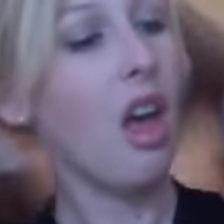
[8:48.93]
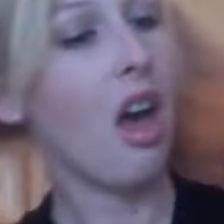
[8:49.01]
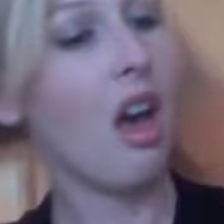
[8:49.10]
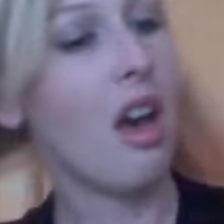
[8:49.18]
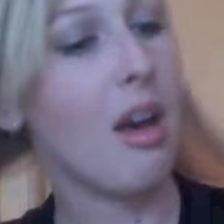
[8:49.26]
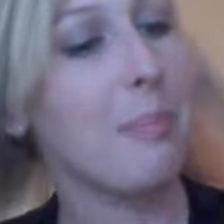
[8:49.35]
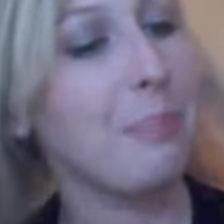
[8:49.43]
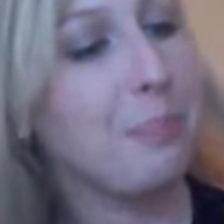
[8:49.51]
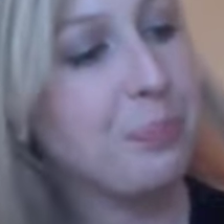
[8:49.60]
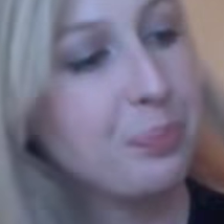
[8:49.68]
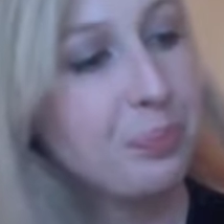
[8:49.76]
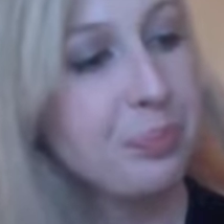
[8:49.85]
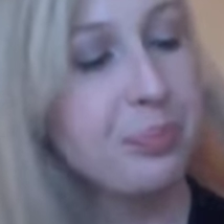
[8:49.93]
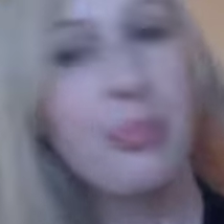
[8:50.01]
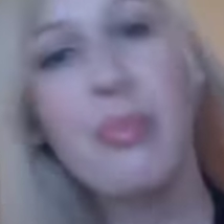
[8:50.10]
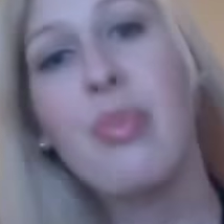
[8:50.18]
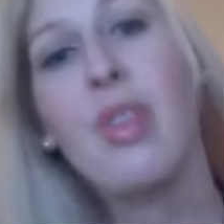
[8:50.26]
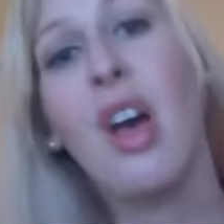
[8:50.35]

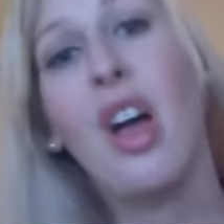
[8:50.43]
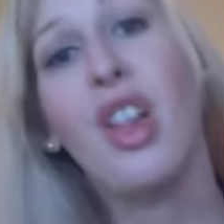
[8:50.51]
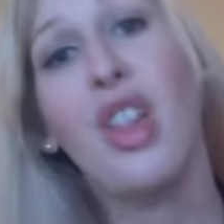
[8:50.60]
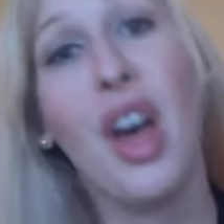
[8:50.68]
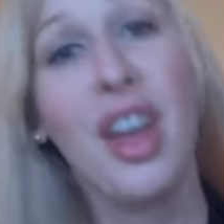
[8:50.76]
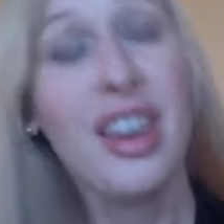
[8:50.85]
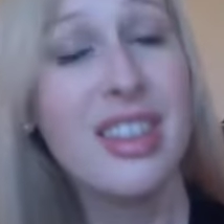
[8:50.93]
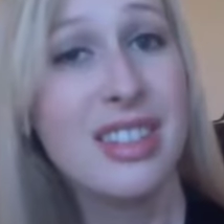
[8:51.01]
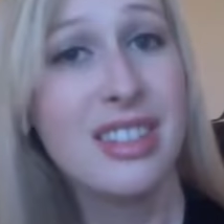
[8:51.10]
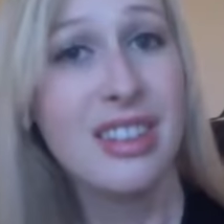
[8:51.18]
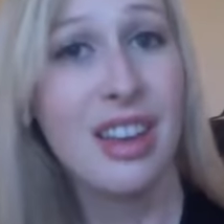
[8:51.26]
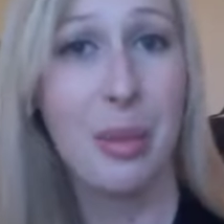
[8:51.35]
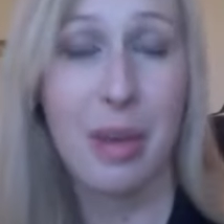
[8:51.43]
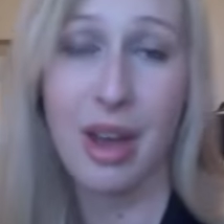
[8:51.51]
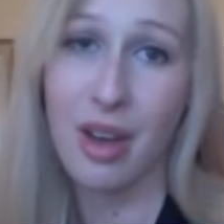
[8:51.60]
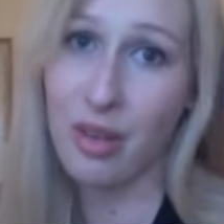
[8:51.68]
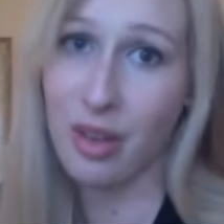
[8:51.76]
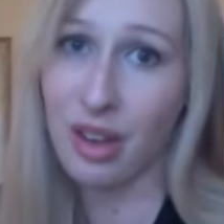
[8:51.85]
A lot
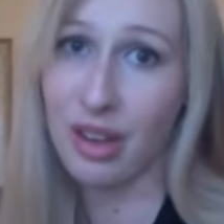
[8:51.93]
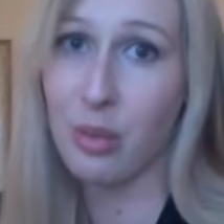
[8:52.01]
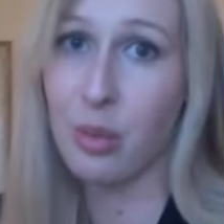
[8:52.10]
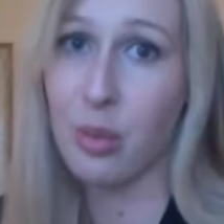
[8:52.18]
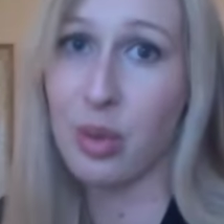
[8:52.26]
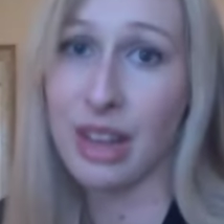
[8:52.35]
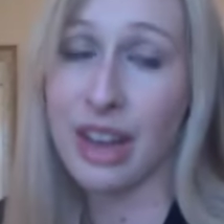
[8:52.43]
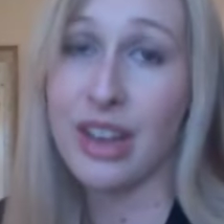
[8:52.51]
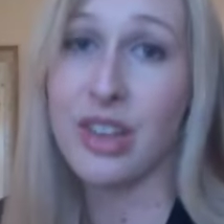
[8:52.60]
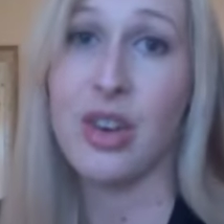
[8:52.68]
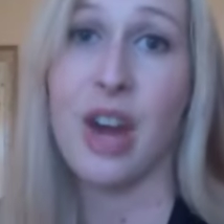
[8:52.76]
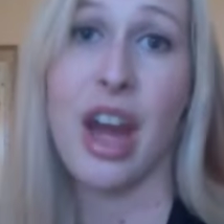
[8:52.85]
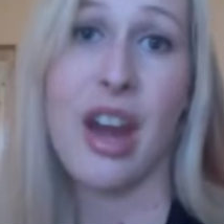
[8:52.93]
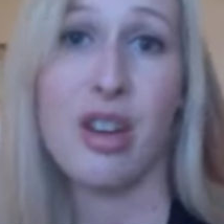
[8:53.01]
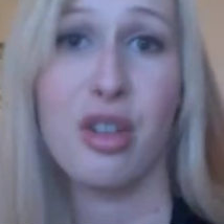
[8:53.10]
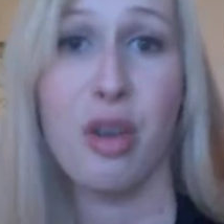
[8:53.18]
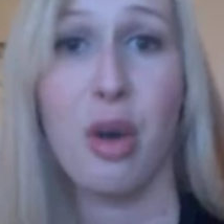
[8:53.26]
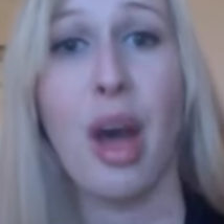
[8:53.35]
about letting your hair
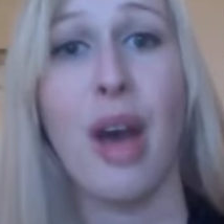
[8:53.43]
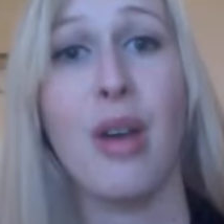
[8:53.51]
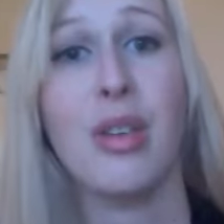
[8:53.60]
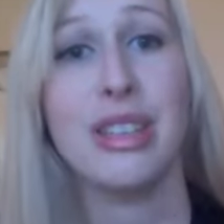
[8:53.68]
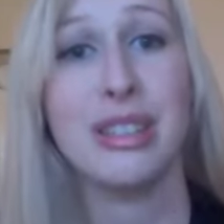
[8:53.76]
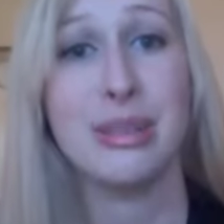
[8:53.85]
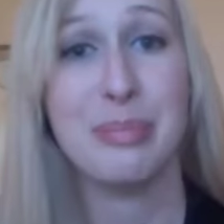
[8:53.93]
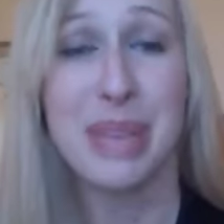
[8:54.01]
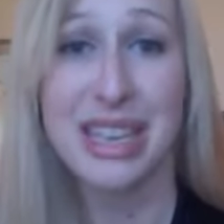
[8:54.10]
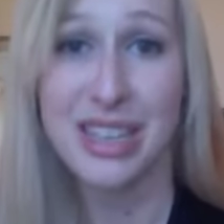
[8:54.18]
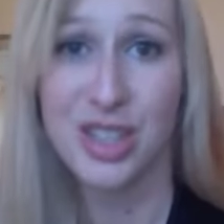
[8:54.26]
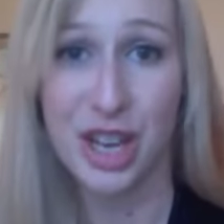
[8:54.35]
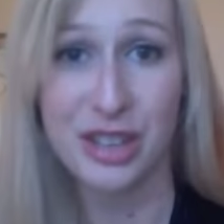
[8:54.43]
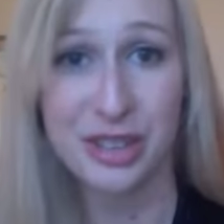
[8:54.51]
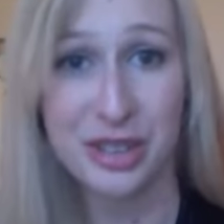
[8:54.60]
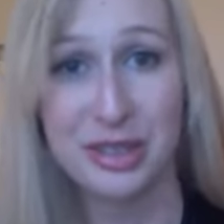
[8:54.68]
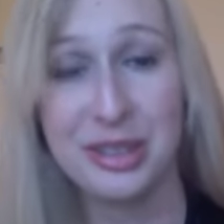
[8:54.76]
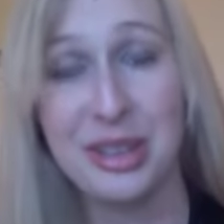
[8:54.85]
grow out is being
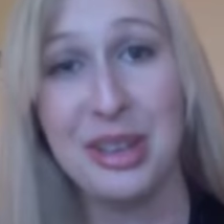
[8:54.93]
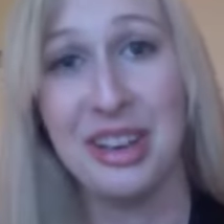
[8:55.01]
gentle.